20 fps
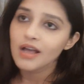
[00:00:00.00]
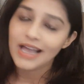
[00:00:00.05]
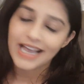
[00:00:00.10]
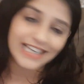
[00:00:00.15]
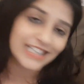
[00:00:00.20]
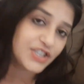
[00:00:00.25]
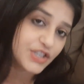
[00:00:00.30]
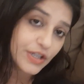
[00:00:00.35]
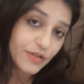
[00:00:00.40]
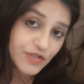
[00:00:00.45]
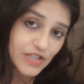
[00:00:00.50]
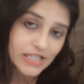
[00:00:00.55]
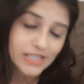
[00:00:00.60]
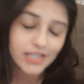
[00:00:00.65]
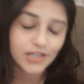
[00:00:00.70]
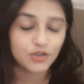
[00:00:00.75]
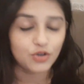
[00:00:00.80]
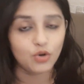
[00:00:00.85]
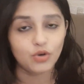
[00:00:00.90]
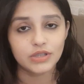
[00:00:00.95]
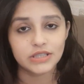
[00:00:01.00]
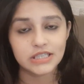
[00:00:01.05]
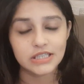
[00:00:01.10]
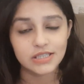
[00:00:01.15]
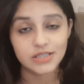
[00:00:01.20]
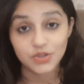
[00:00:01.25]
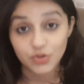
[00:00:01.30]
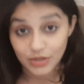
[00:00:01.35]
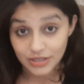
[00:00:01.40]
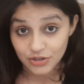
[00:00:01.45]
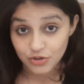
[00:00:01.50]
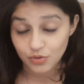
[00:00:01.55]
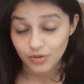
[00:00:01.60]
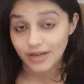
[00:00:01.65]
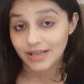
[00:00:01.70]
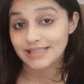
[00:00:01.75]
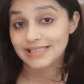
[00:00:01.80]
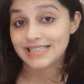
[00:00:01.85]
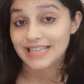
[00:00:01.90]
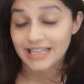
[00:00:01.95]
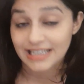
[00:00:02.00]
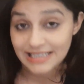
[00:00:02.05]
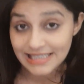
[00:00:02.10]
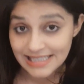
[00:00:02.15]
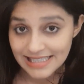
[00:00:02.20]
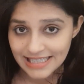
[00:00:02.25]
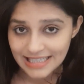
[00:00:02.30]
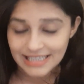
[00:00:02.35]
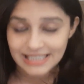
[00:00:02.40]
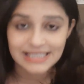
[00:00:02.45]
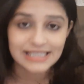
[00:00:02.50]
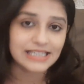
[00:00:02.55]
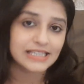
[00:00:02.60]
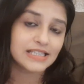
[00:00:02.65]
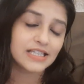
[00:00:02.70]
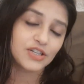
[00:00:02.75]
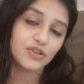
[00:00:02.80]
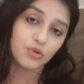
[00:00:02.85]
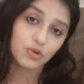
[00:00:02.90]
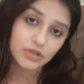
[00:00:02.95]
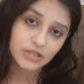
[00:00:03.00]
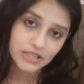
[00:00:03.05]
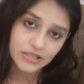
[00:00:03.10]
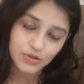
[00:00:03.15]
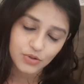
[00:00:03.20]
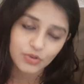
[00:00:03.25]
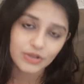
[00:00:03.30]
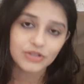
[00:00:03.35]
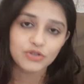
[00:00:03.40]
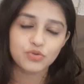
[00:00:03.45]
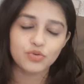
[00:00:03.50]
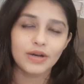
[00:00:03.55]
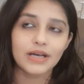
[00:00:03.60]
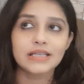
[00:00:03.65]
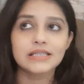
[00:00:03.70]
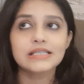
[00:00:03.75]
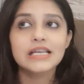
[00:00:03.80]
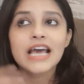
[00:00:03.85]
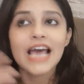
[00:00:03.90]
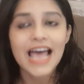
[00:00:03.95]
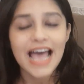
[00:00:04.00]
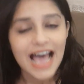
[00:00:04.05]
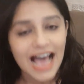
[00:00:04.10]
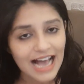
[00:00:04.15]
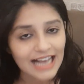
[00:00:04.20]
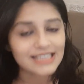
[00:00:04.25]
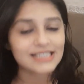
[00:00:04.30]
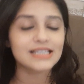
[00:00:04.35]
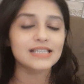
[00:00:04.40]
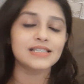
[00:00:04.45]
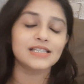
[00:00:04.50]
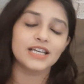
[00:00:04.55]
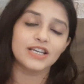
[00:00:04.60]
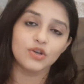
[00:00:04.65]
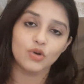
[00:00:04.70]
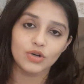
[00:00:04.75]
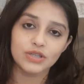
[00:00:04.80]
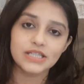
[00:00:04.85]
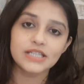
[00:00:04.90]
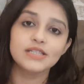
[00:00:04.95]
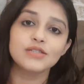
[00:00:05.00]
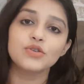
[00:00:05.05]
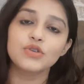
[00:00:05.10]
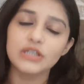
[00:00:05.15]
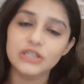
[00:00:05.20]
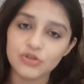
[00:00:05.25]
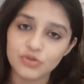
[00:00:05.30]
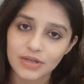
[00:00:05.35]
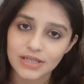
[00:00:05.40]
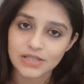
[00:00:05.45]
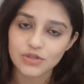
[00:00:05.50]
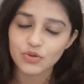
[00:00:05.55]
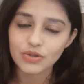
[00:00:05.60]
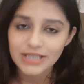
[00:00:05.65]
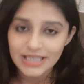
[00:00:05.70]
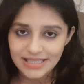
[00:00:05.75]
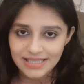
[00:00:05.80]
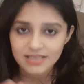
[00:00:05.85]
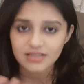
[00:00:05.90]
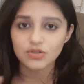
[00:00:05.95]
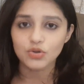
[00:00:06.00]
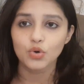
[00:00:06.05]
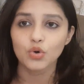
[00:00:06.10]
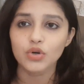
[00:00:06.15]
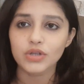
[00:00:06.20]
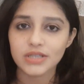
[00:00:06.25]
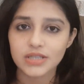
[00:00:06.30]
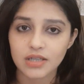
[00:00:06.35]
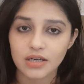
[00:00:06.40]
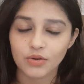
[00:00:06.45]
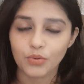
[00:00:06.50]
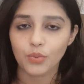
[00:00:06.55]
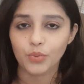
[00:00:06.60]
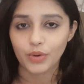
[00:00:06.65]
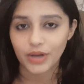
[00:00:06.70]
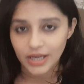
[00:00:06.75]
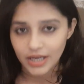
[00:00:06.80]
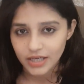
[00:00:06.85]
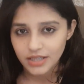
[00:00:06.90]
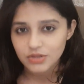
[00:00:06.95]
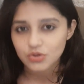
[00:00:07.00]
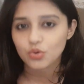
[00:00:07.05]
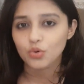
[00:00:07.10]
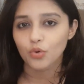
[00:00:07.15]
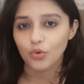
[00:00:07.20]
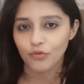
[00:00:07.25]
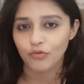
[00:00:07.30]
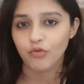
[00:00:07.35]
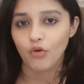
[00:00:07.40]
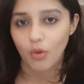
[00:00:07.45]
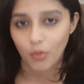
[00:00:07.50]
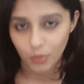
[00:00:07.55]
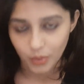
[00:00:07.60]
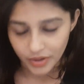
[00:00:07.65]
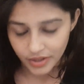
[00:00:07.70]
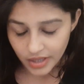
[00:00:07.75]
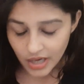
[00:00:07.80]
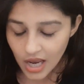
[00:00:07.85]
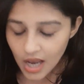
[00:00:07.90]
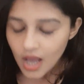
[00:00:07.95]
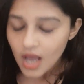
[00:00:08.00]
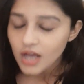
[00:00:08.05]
HDFC Securities you can trust, ICICI Securities you can trust, Axis Securities you can trust. So these are good a way to go forward.